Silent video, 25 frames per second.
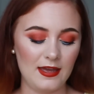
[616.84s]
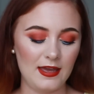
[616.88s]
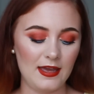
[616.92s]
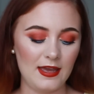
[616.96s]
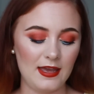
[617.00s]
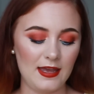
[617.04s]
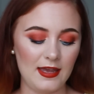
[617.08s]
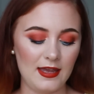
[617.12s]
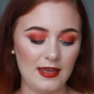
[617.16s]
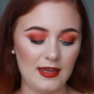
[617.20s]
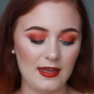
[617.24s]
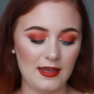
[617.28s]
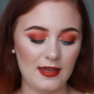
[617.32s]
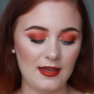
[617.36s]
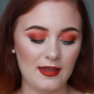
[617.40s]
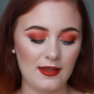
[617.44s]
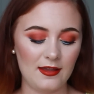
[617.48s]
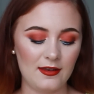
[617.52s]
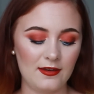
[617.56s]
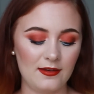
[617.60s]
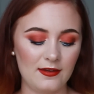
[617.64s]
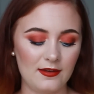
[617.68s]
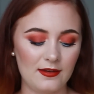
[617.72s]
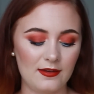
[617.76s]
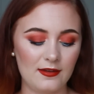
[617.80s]

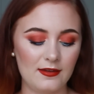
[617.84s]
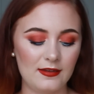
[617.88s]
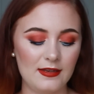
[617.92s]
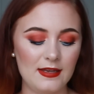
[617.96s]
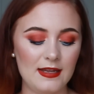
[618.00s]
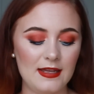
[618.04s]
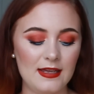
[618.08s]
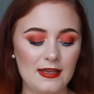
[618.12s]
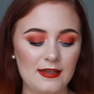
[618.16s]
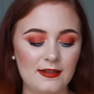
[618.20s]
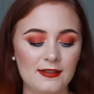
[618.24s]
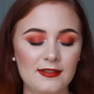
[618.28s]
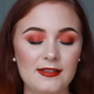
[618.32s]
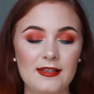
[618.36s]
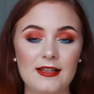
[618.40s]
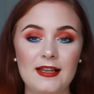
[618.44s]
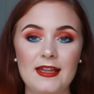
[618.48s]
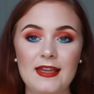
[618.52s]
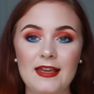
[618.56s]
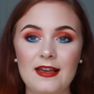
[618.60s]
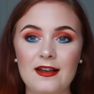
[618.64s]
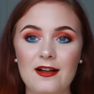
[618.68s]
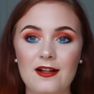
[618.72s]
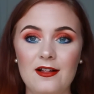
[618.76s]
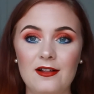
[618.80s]
And the
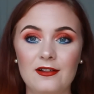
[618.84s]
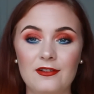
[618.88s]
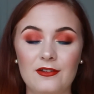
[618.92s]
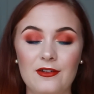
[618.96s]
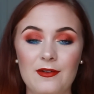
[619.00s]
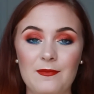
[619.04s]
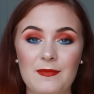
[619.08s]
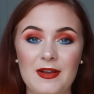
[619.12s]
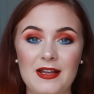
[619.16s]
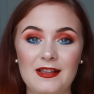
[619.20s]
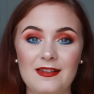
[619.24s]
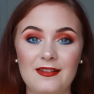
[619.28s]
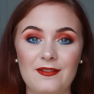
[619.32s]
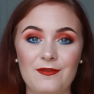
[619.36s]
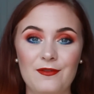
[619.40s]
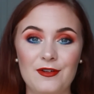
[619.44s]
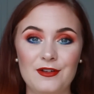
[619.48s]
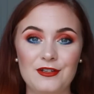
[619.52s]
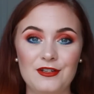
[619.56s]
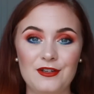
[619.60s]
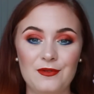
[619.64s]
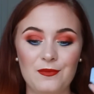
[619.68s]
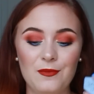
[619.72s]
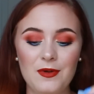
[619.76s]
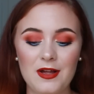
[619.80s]
Sleek Ultra Matte
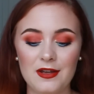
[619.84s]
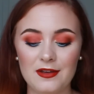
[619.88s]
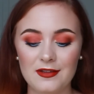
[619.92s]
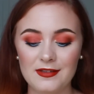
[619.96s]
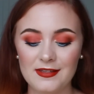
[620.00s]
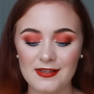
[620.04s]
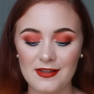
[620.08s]
version 1.